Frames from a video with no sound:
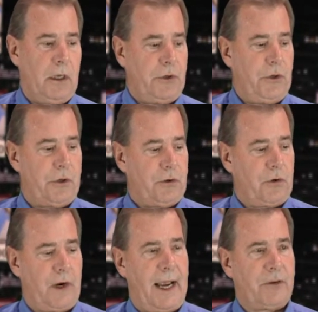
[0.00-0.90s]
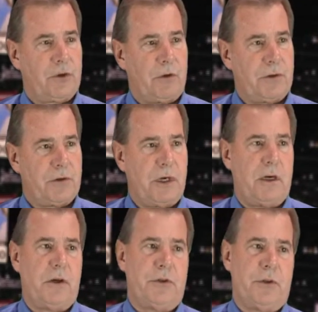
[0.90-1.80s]
You can track service
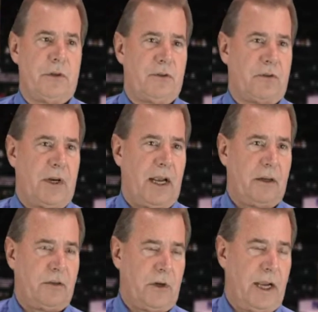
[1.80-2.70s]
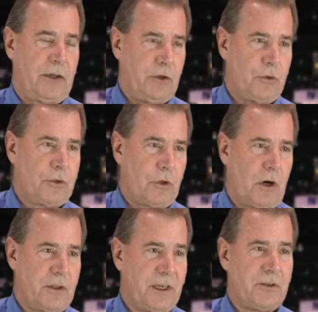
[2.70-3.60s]
errors, you can track new
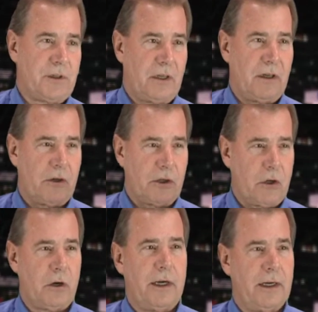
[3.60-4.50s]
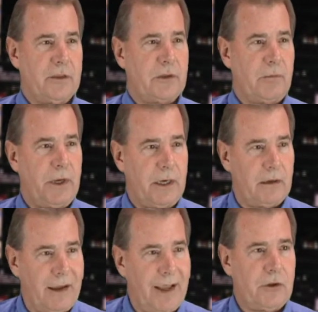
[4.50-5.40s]
starts as they're occurring, as they're being
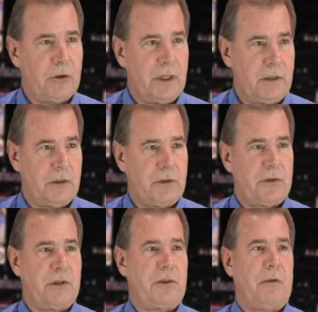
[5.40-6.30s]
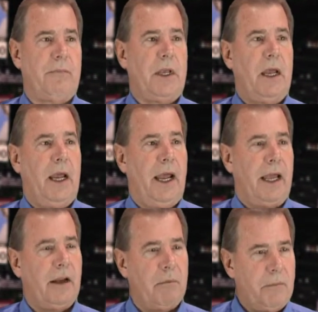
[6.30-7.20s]
entered into the system,
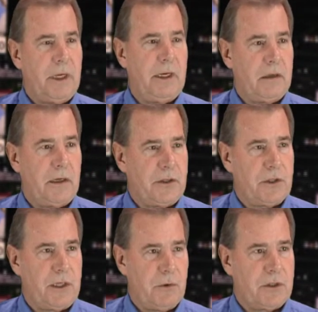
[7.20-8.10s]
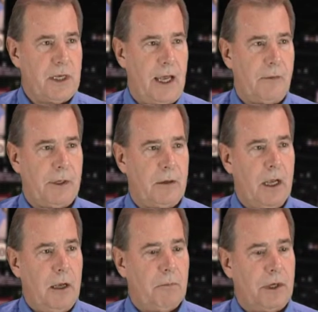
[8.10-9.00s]
and immediately see what's happening.
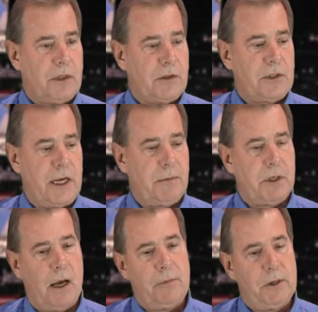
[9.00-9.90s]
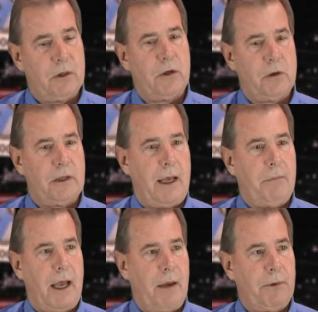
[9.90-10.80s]
But at the same time, you can go to
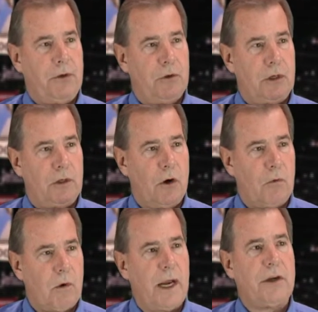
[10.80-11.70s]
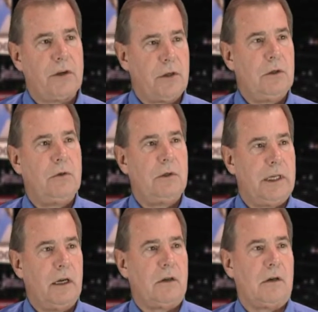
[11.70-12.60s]
that map and you can go right to
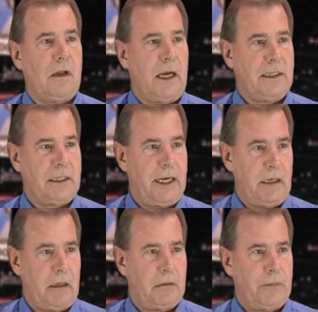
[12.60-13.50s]
the underlying data.